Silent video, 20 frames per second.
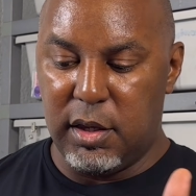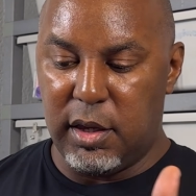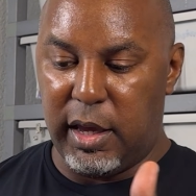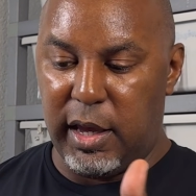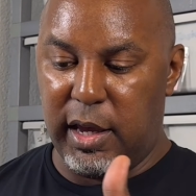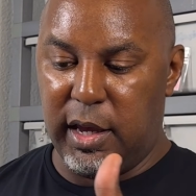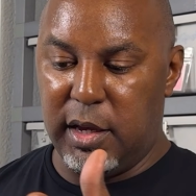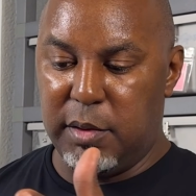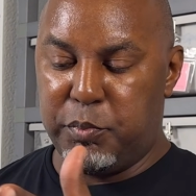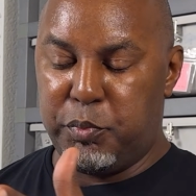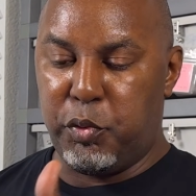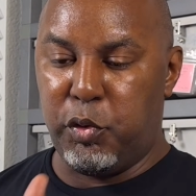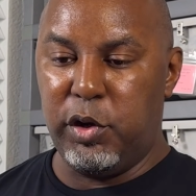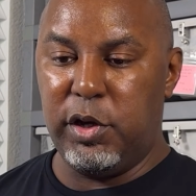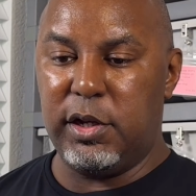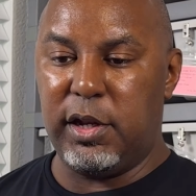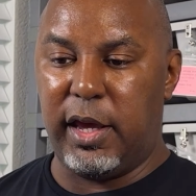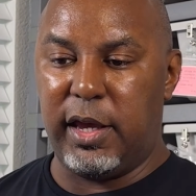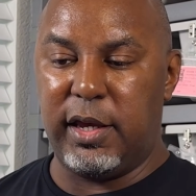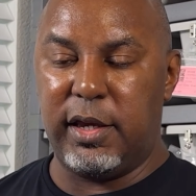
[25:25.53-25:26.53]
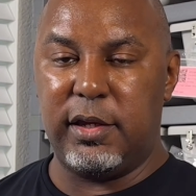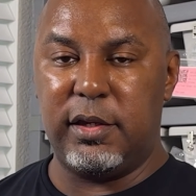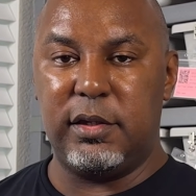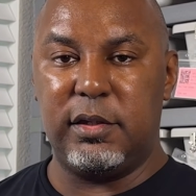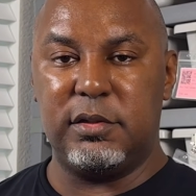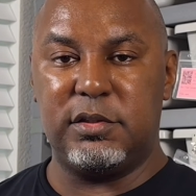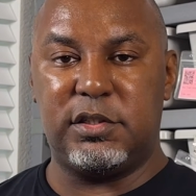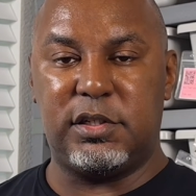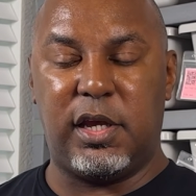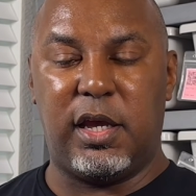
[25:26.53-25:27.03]
and
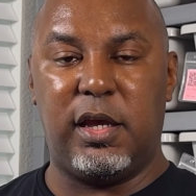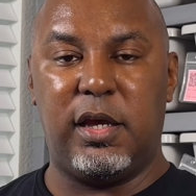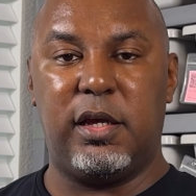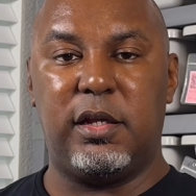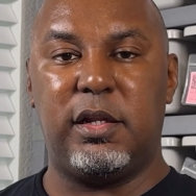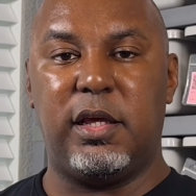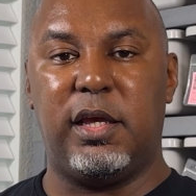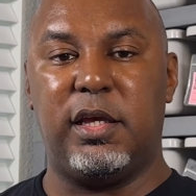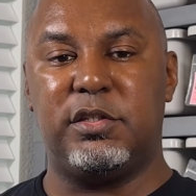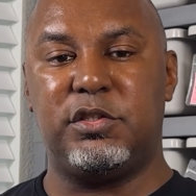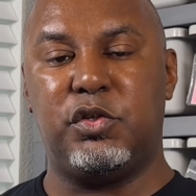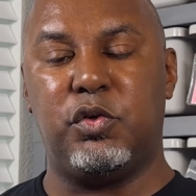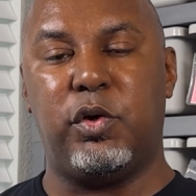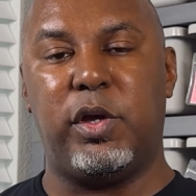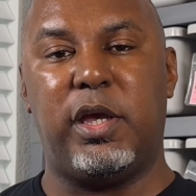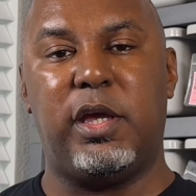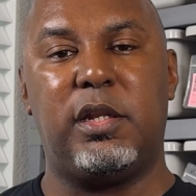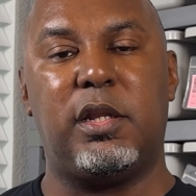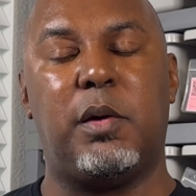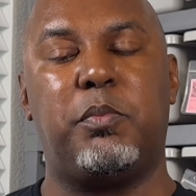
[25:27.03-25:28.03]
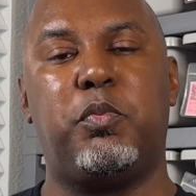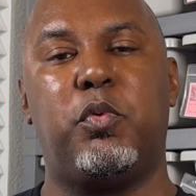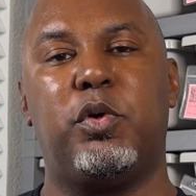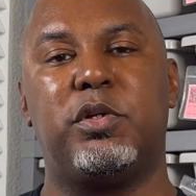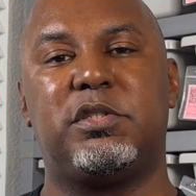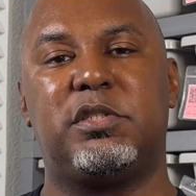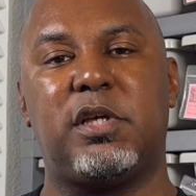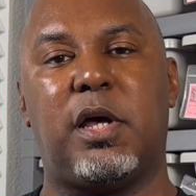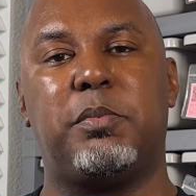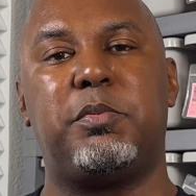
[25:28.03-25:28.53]
pre-lay shed is you'll end up
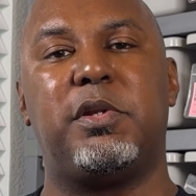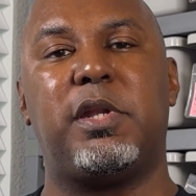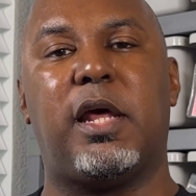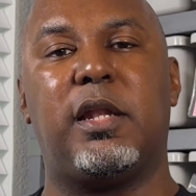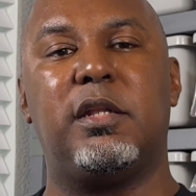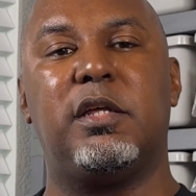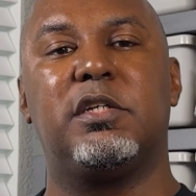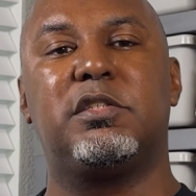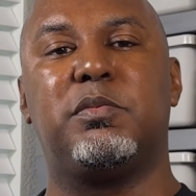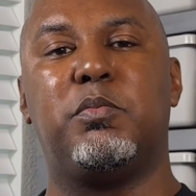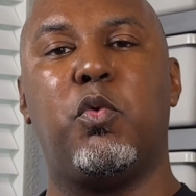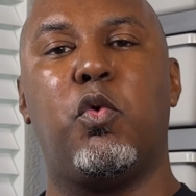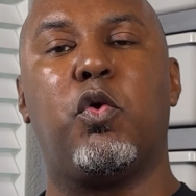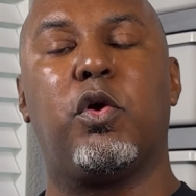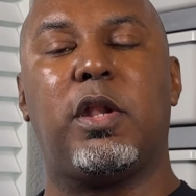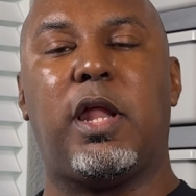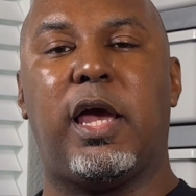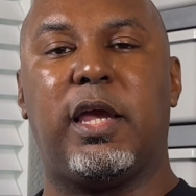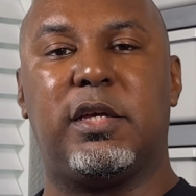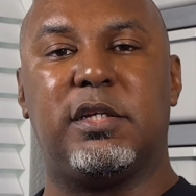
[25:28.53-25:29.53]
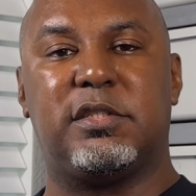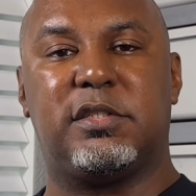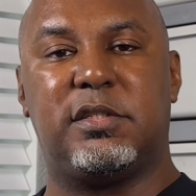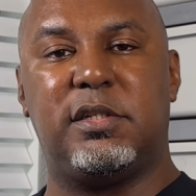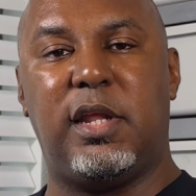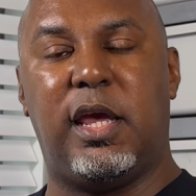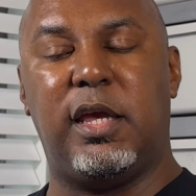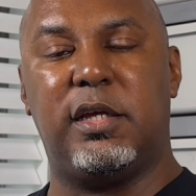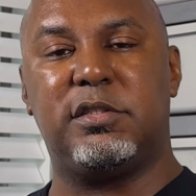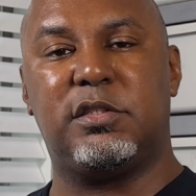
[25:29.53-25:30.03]
with something that looks more like a
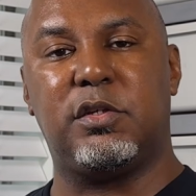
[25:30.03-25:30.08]
snake.